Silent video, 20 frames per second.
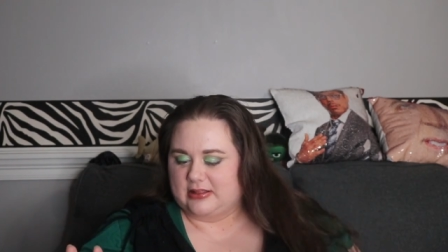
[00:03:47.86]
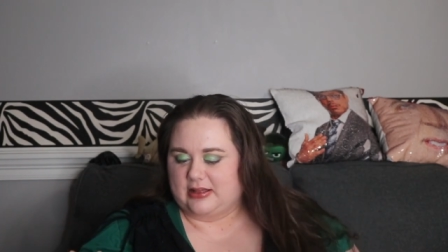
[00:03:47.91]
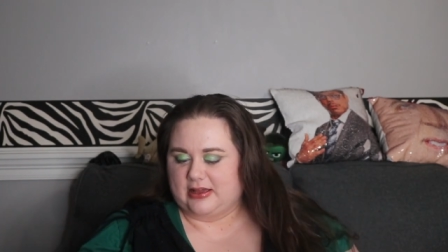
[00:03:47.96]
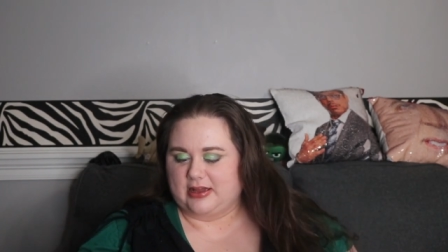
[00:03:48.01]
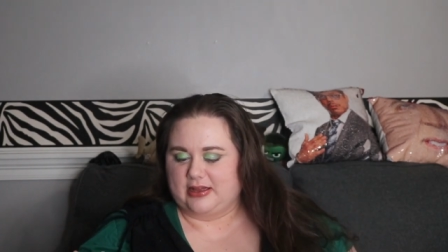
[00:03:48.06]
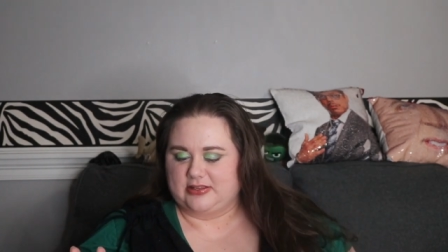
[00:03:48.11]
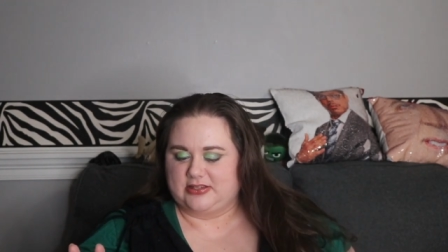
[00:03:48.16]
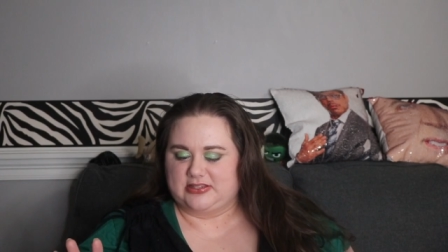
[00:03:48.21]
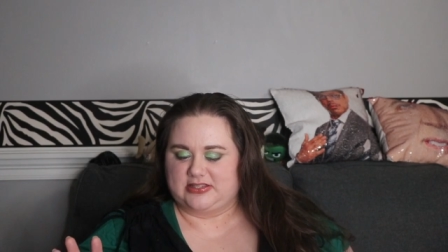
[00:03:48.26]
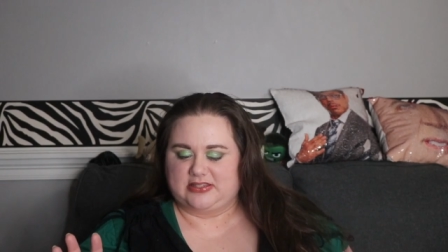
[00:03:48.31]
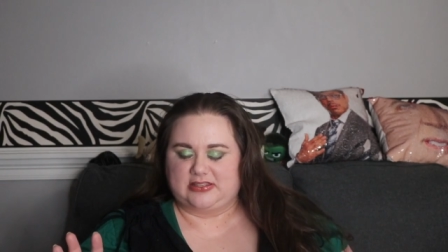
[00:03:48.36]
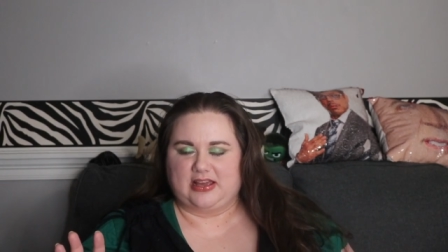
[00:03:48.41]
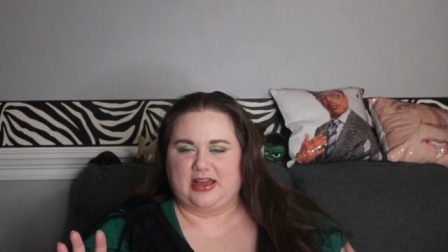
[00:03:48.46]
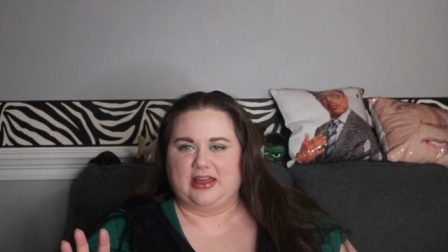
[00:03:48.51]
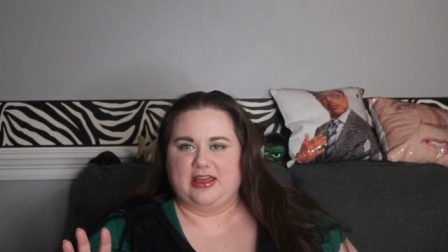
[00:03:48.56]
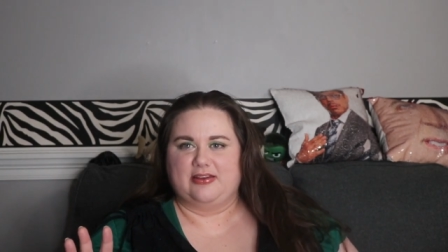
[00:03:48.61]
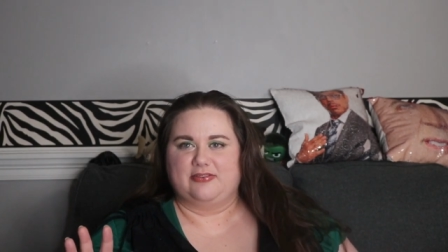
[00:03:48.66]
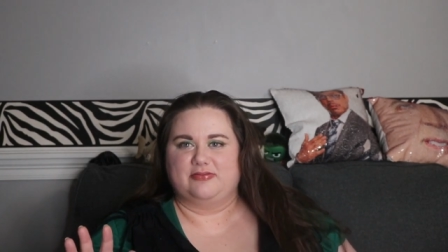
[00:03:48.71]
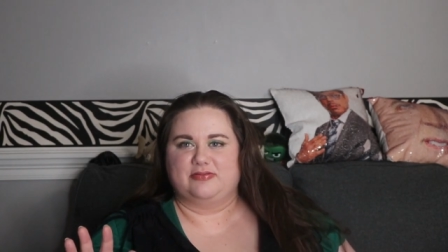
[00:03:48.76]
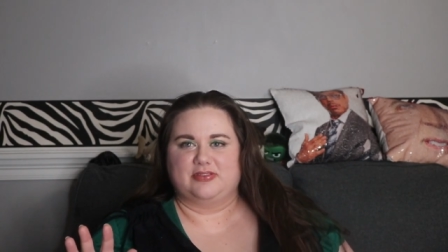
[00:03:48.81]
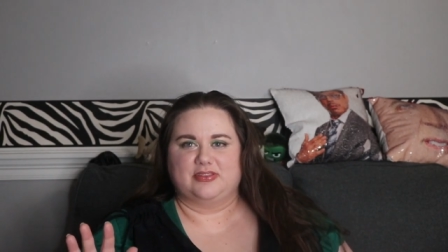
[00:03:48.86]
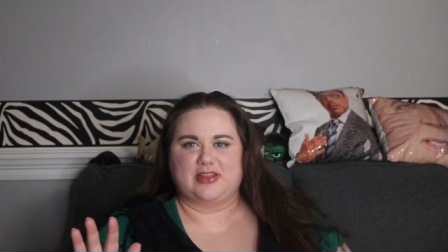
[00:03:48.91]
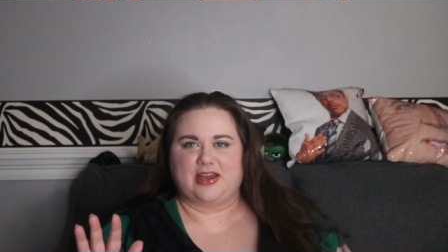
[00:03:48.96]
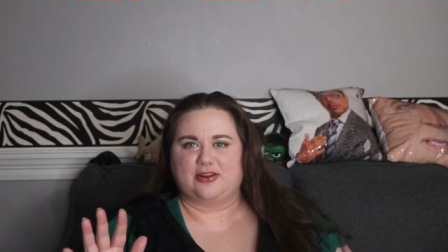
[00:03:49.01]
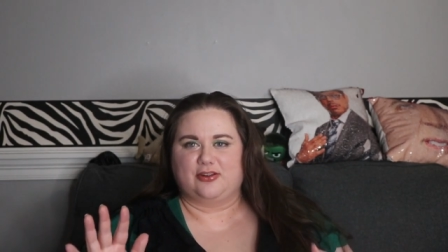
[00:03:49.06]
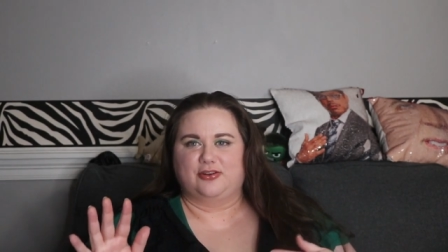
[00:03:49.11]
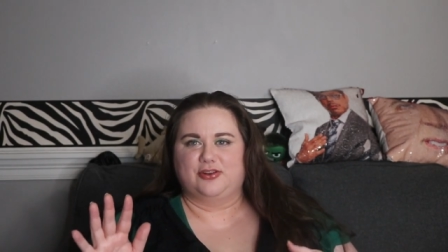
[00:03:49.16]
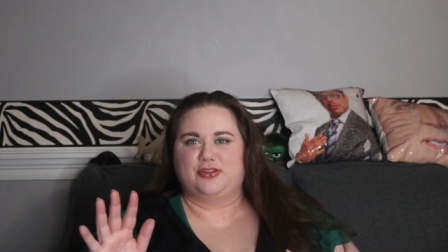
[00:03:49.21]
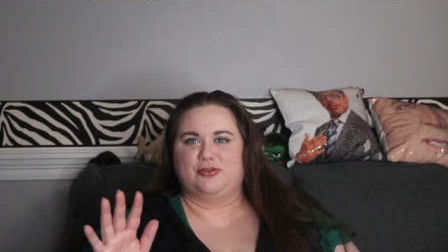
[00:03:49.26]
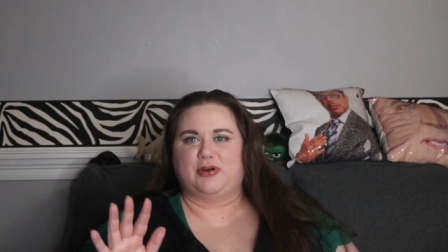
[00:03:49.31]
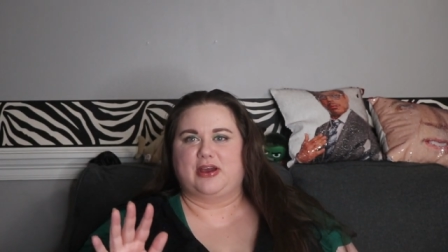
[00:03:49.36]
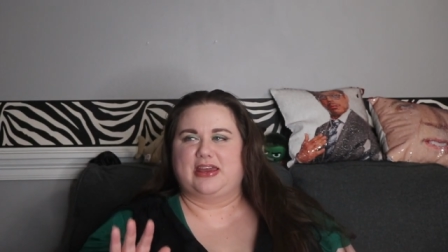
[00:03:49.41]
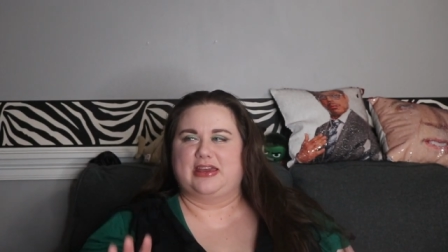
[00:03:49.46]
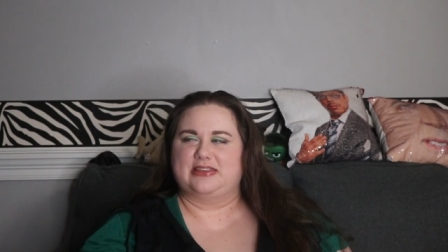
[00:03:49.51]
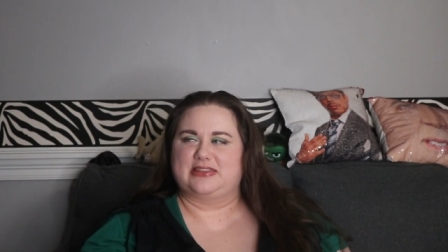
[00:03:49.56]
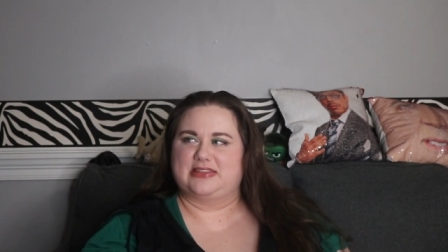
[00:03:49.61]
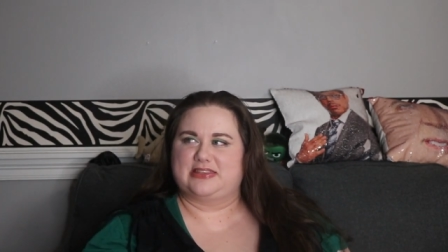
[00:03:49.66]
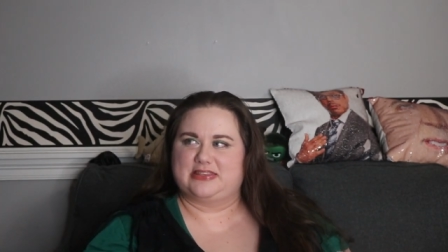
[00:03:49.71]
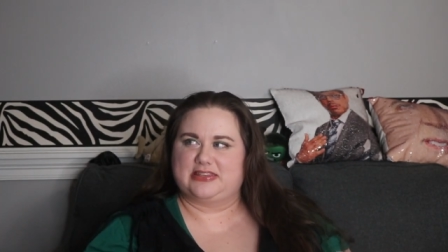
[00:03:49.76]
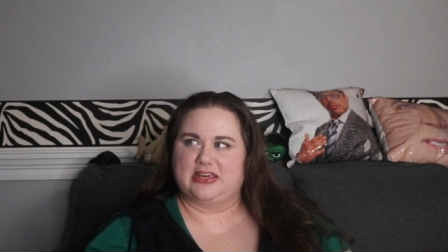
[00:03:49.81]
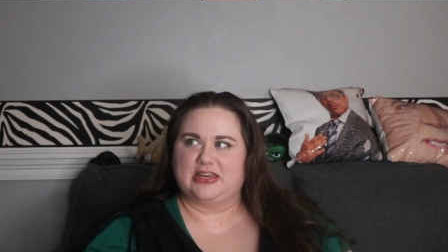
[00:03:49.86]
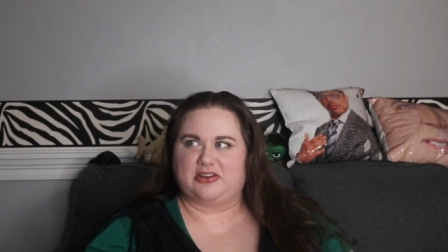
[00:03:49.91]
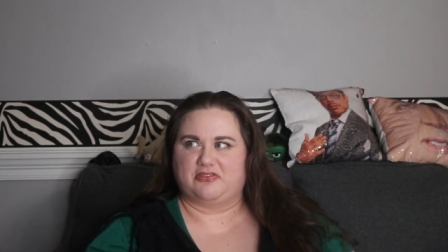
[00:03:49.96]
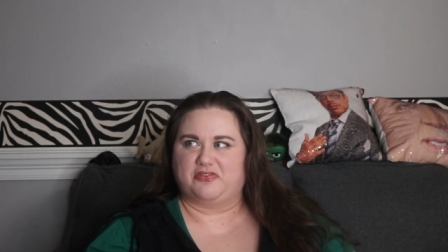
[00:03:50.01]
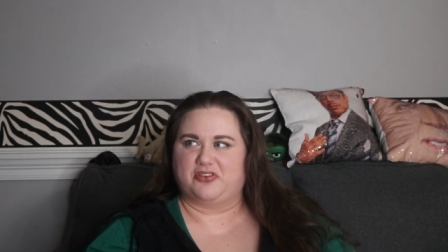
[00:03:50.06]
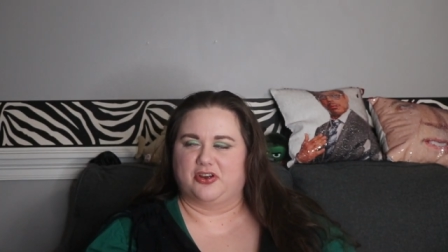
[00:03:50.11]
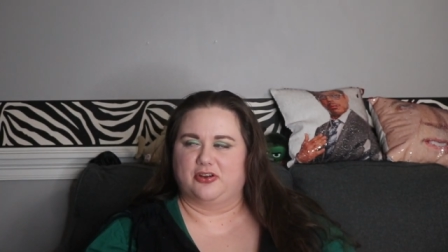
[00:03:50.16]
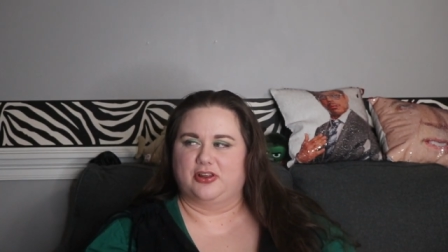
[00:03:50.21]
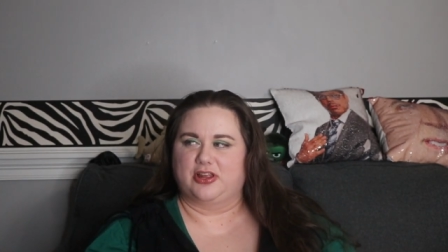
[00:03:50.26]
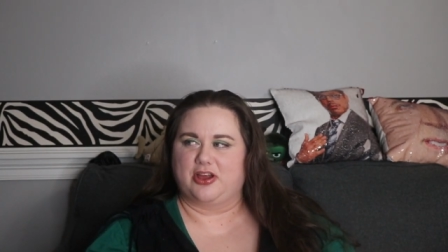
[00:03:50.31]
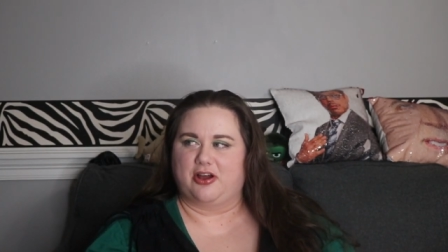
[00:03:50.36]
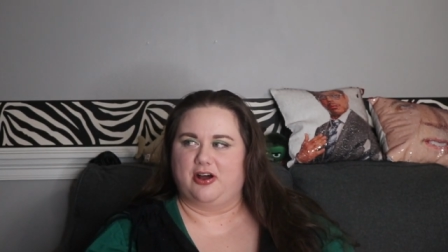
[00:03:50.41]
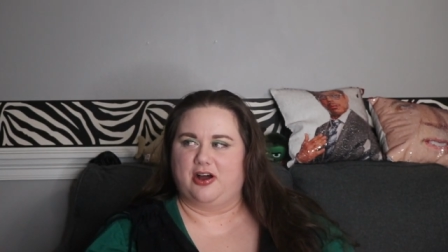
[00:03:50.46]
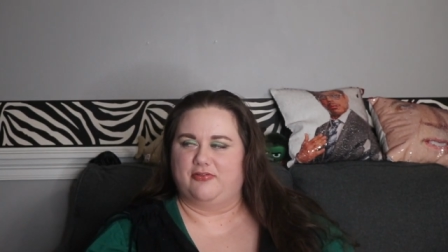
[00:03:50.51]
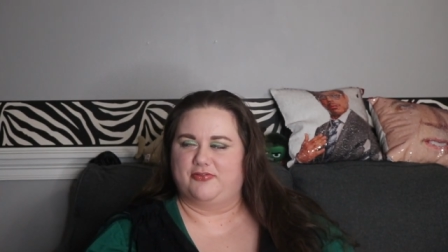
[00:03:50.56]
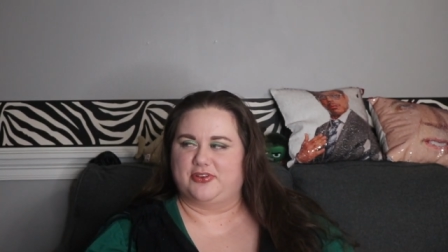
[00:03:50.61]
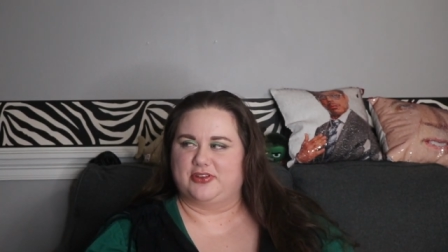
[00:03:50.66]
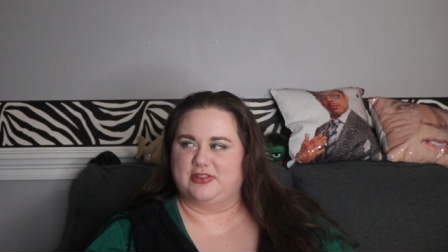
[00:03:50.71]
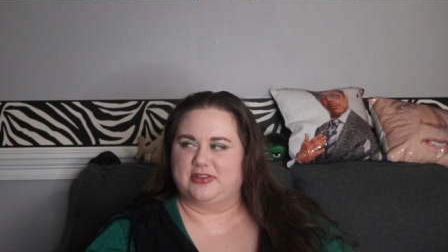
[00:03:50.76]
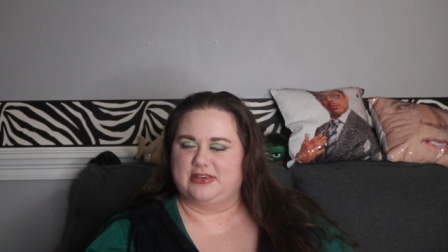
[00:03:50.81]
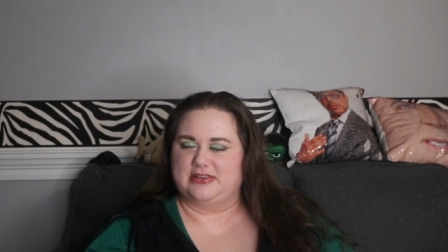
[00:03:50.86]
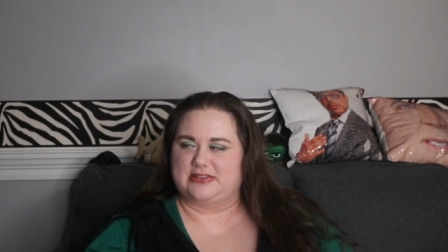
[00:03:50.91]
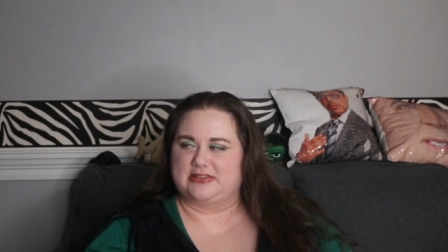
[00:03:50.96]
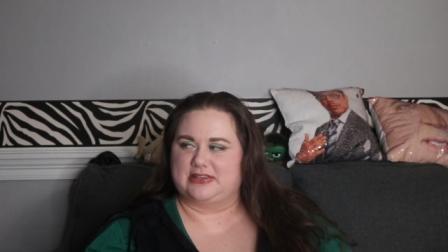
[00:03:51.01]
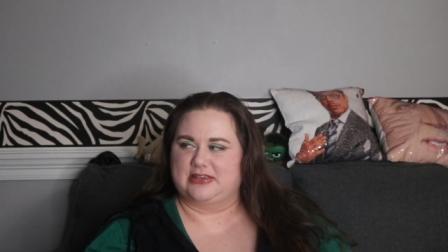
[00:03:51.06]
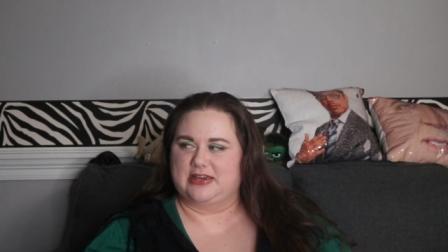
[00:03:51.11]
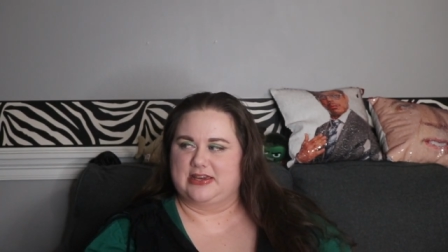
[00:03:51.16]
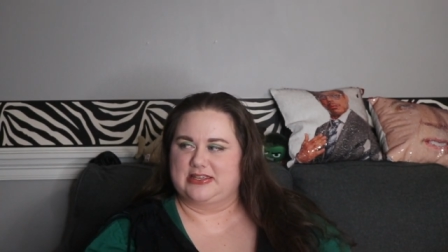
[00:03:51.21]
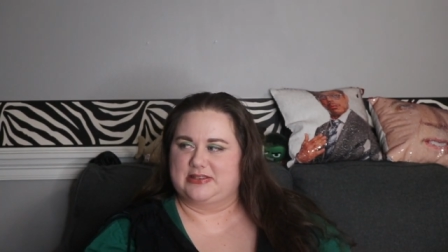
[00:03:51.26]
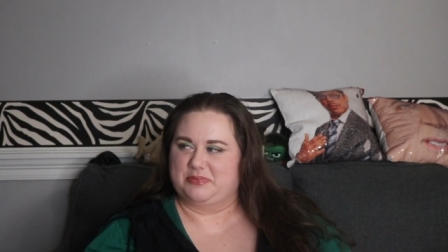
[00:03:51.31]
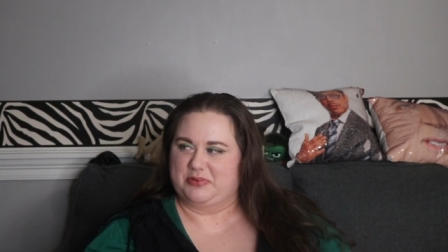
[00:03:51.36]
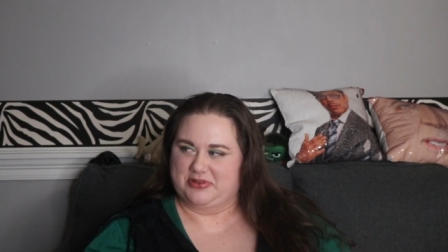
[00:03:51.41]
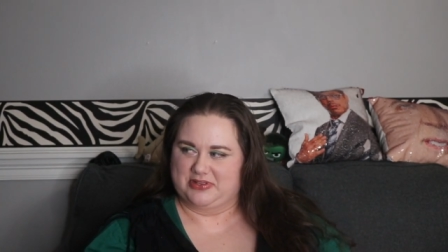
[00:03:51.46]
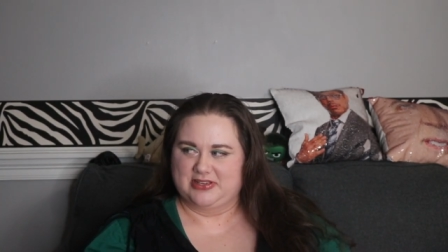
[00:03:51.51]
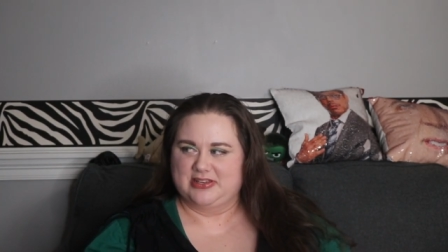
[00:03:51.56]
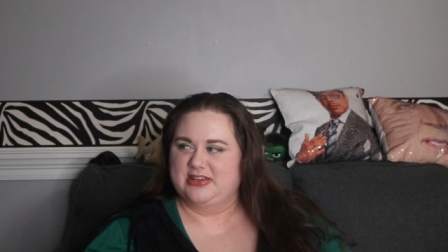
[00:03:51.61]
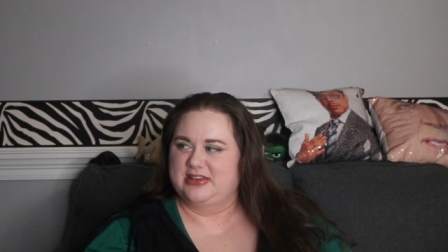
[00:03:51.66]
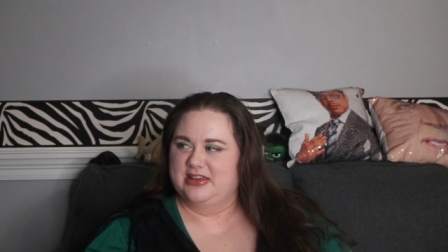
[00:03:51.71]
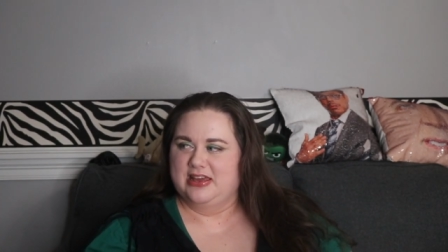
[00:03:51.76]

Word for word: I just, I, not only do I get sick fairly often these days, but